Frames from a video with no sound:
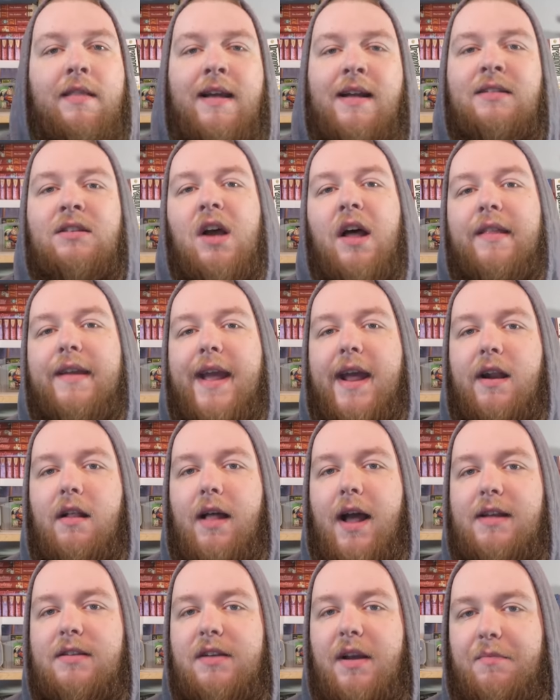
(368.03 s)
And that's all the
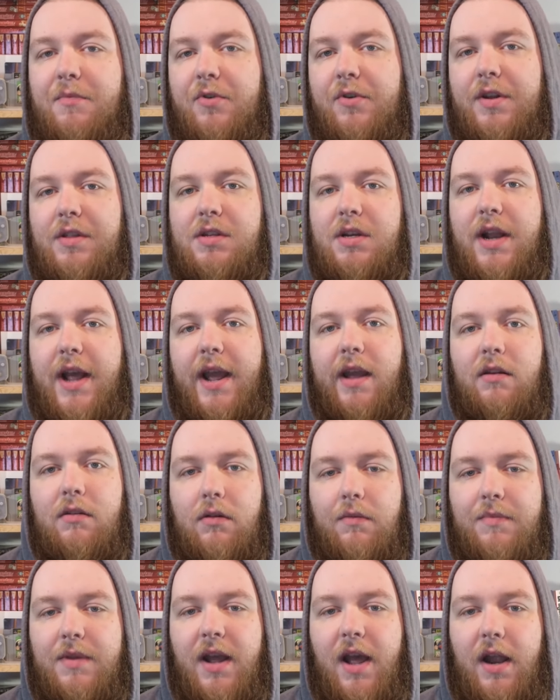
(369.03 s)
analyzing I'm doing today.
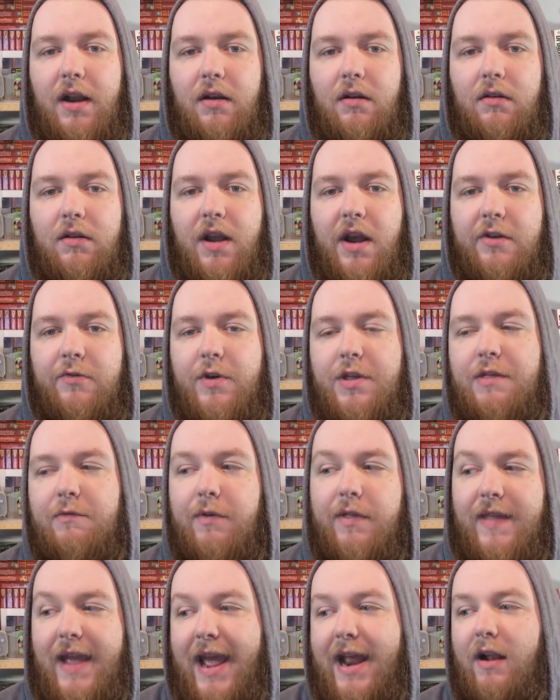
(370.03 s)
I'm done. I'm done
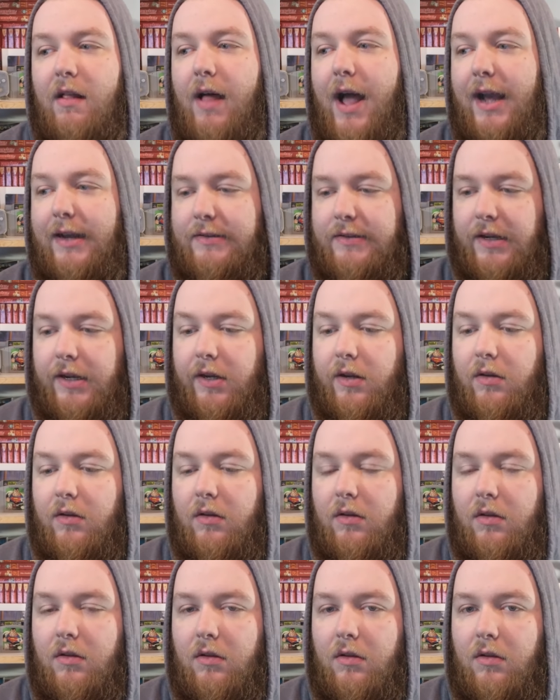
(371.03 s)
with analyzing
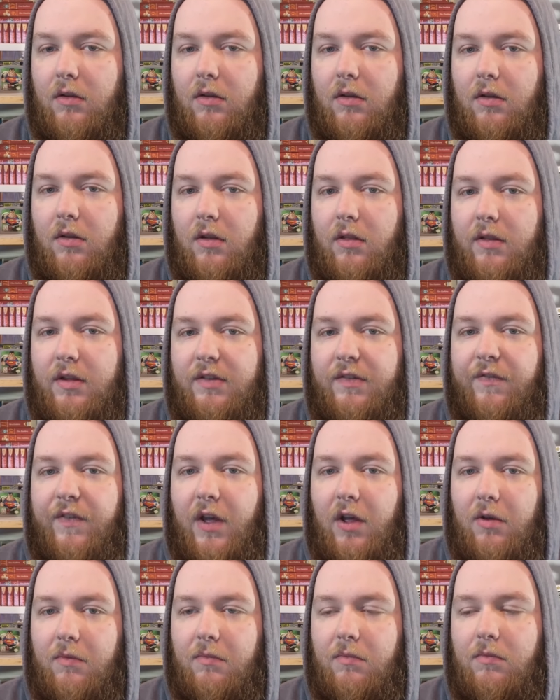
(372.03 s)
this
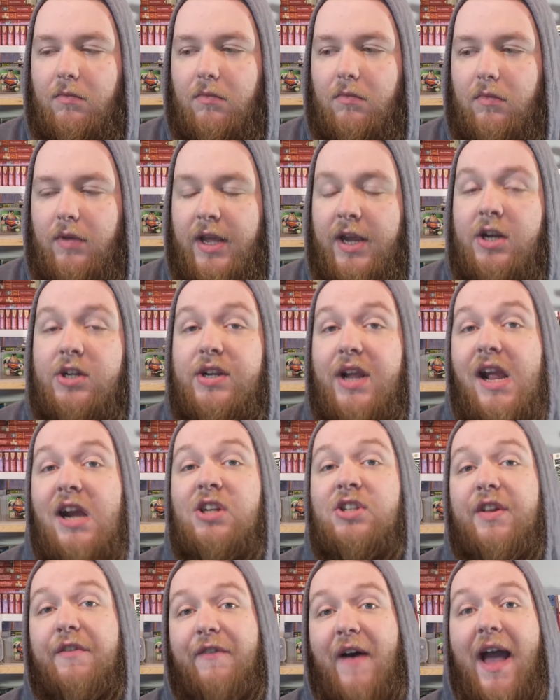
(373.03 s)
film.
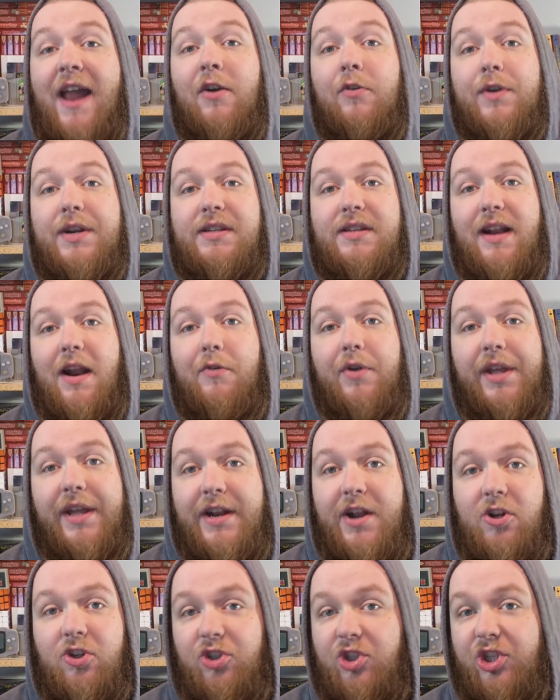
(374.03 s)
Here's the final reason I
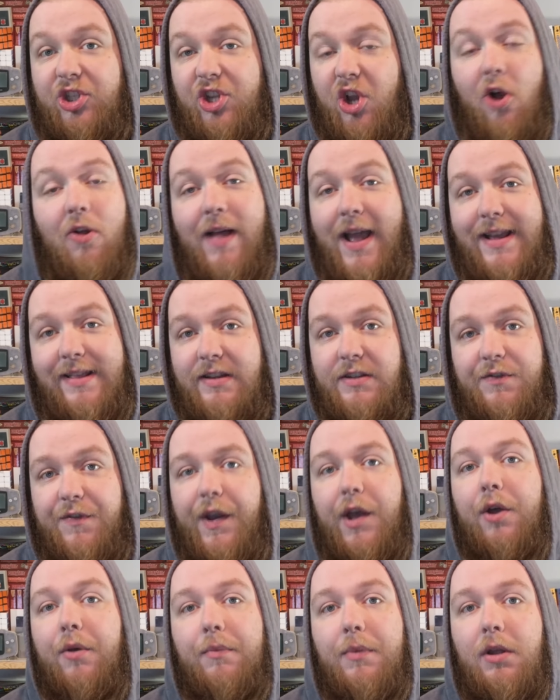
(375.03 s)
really don't like this
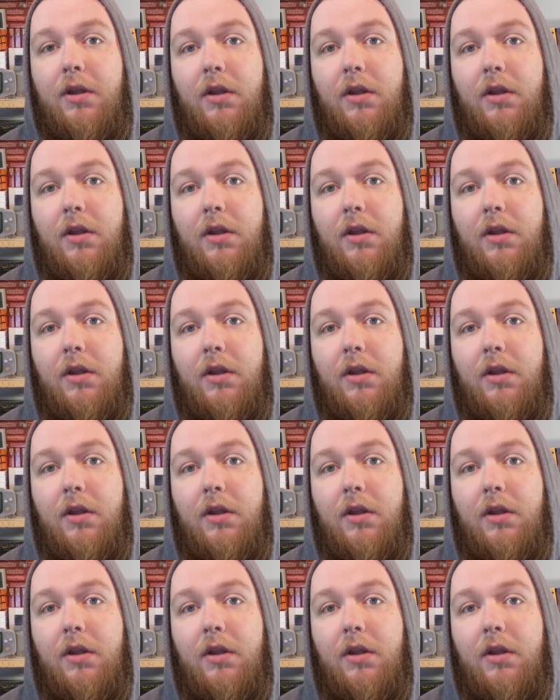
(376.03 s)
film.